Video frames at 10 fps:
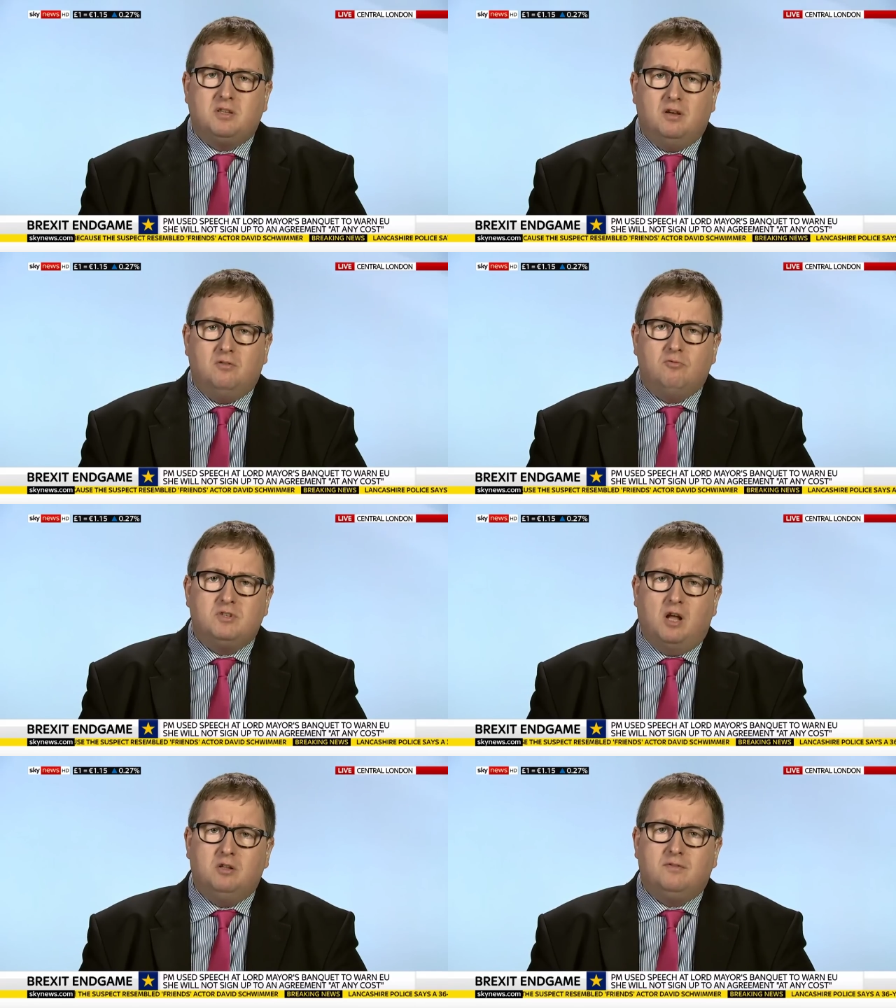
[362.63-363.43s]
the
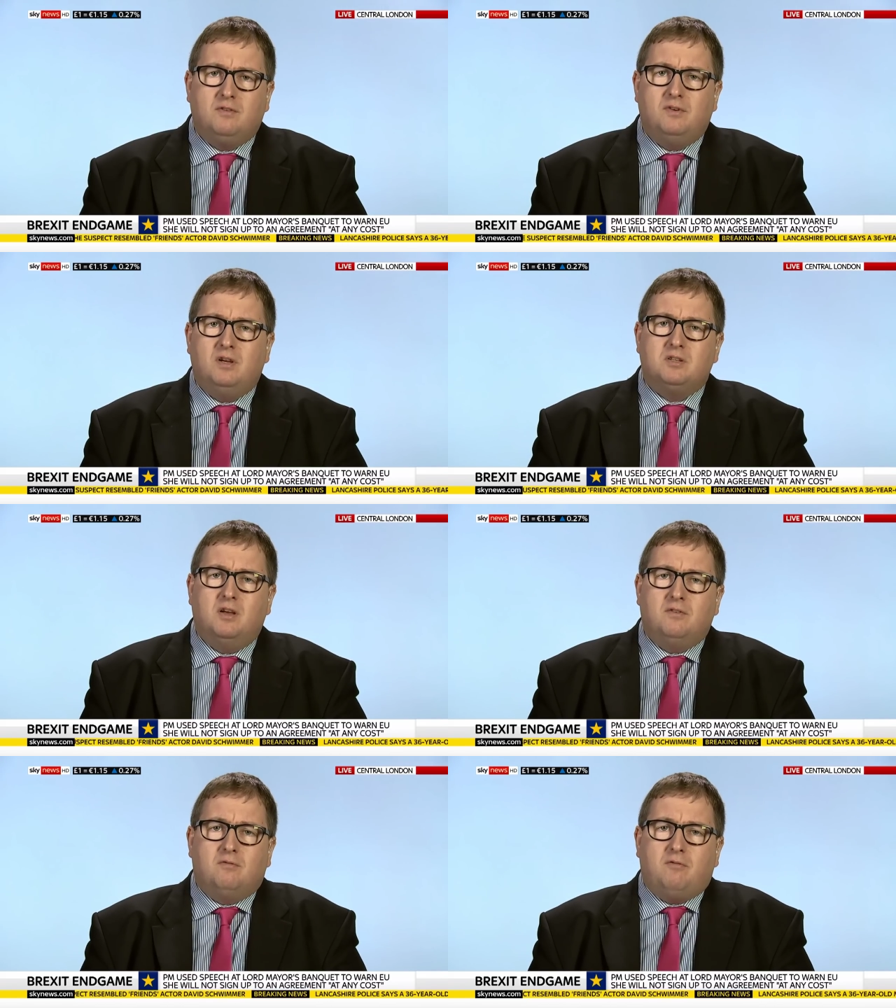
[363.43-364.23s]
result of the first,
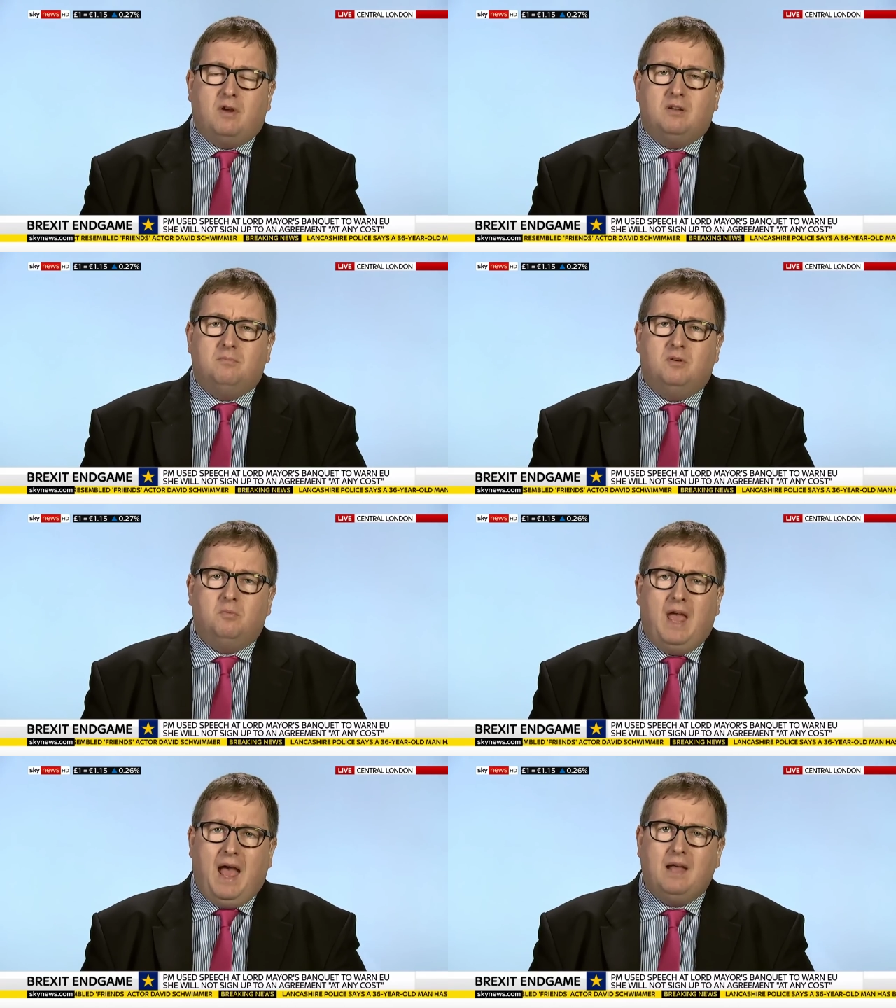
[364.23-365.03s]
of the referendum that
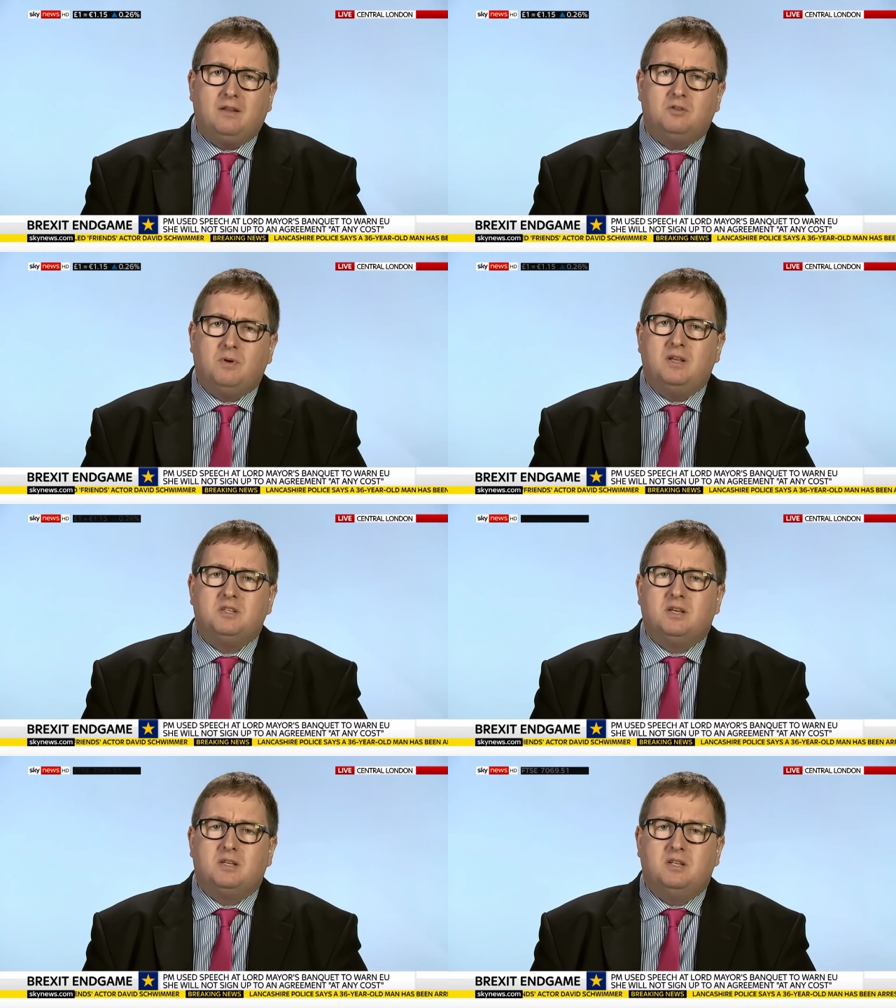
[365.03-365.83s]
we had in
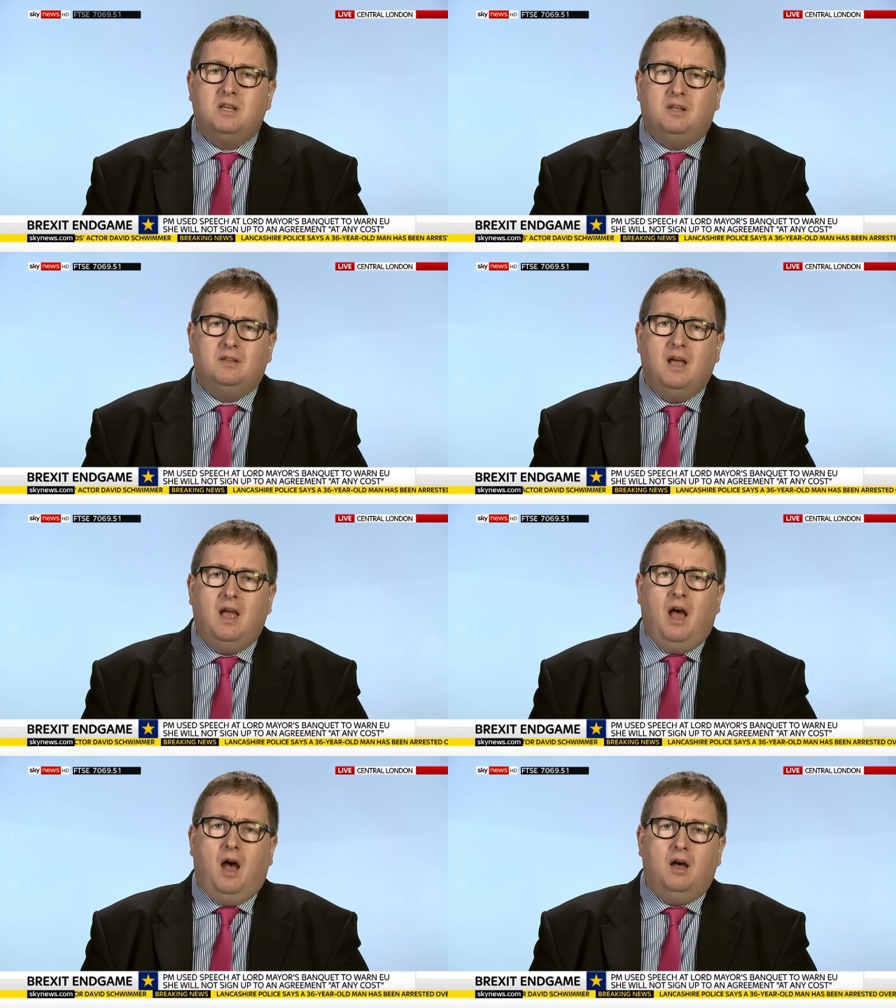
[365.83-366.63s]
2016
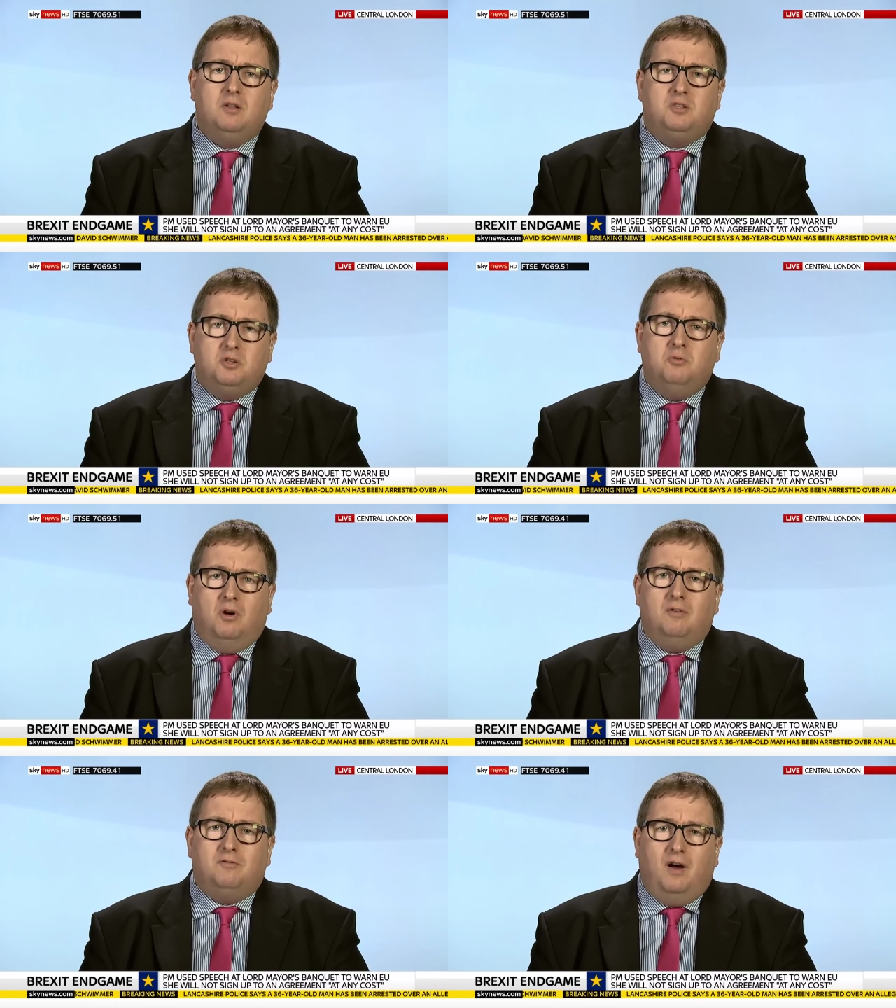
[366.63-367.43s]
uh, do
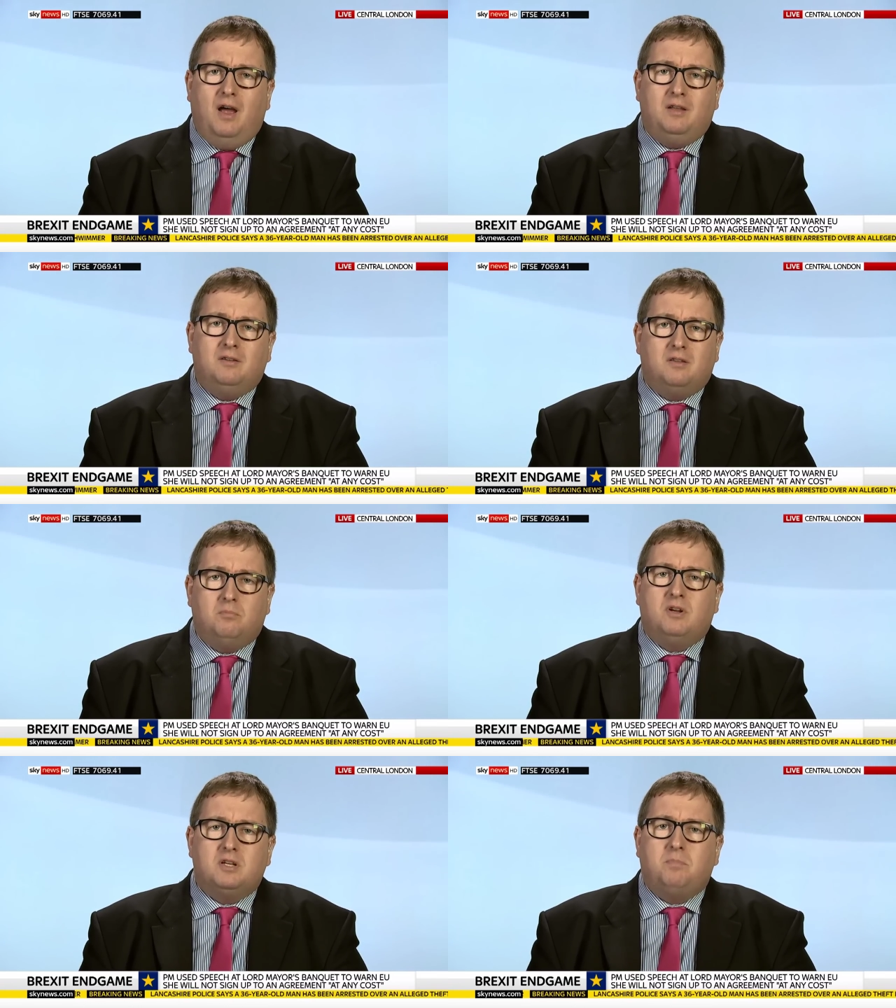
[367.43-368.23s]
not find the
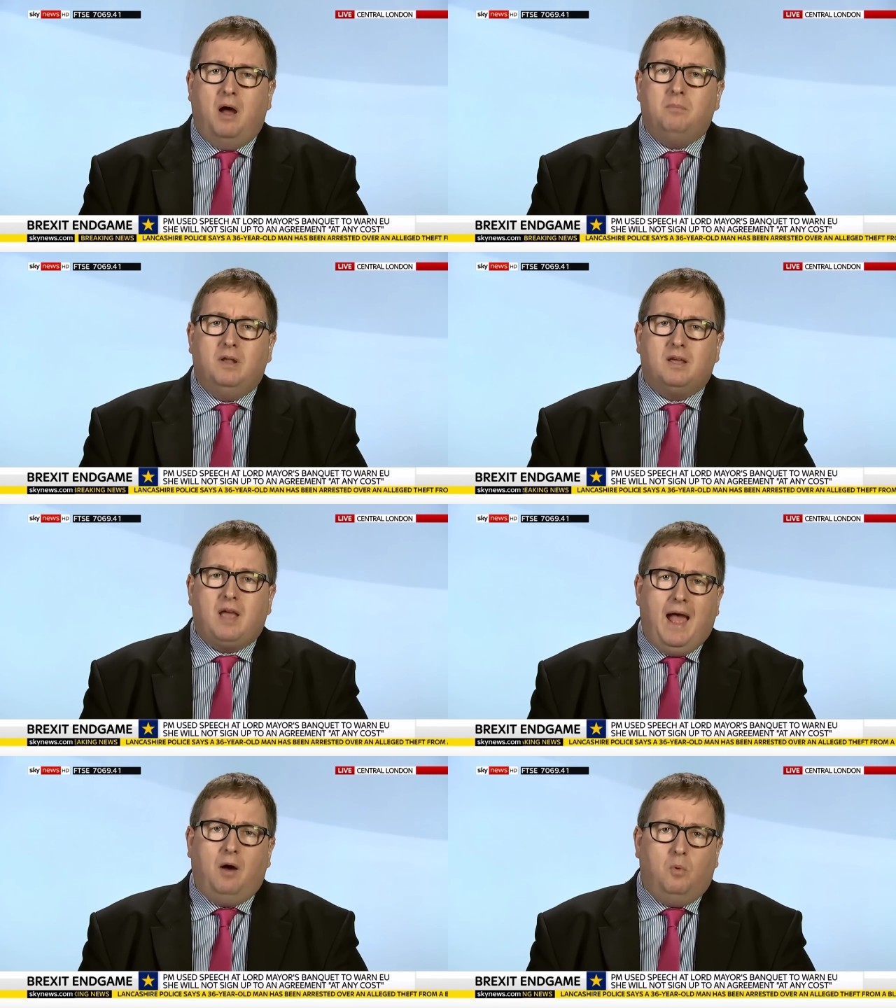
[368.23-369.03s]
British
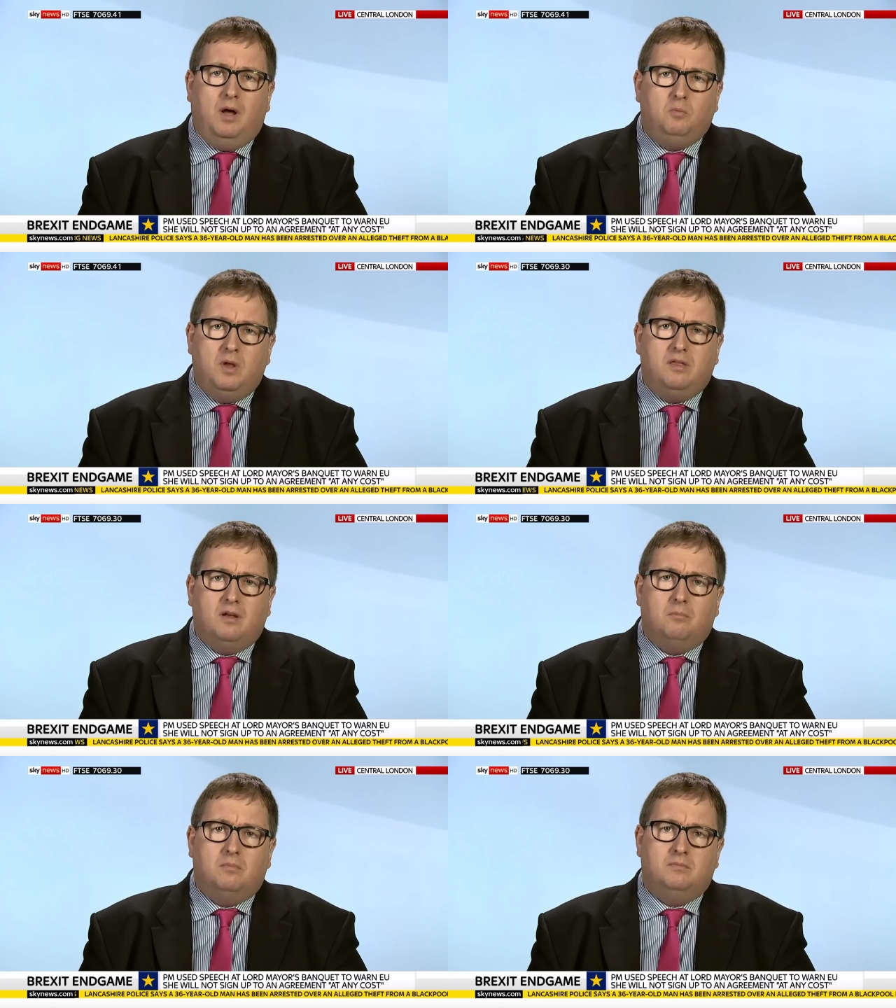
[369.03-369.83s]
public at one with
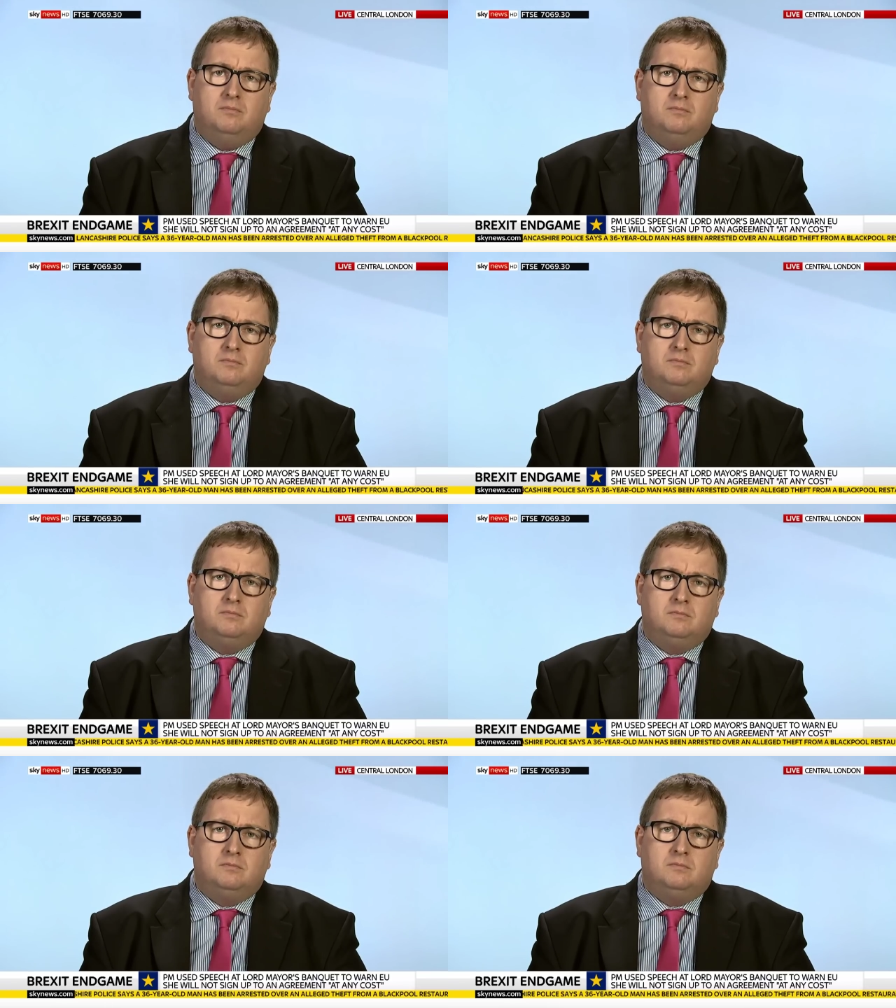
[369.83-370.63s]
them. Maybe
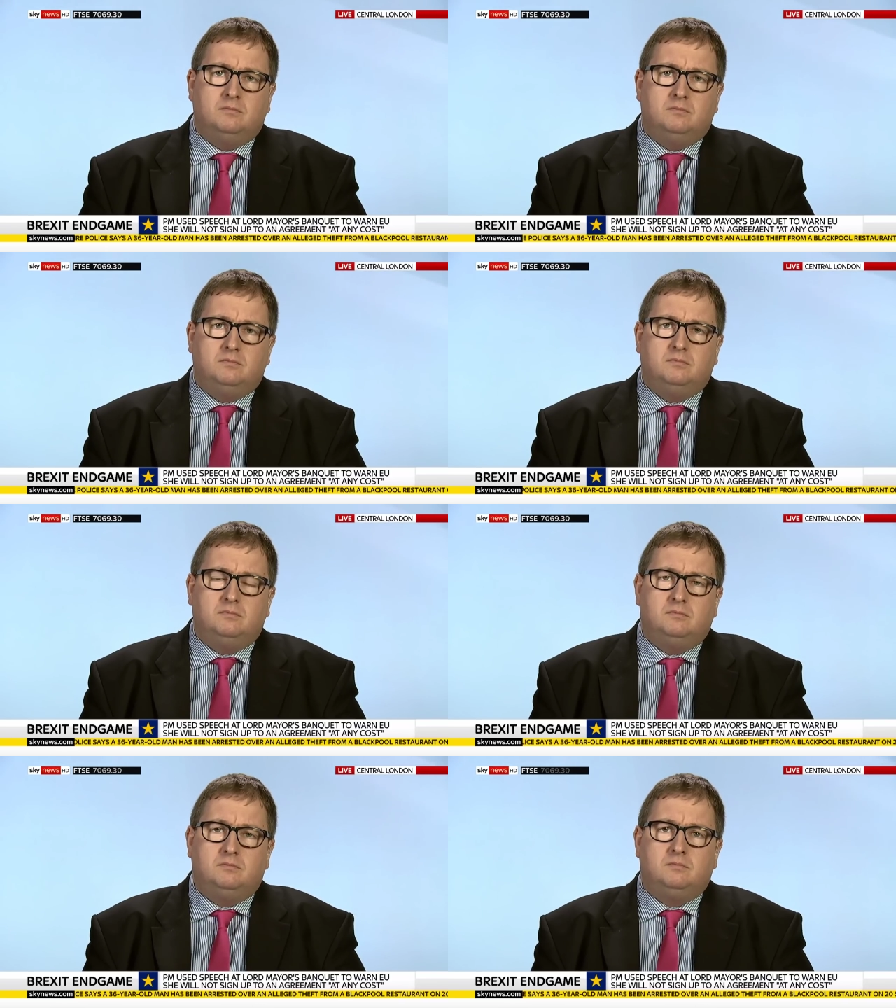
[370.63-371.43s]
there are those also.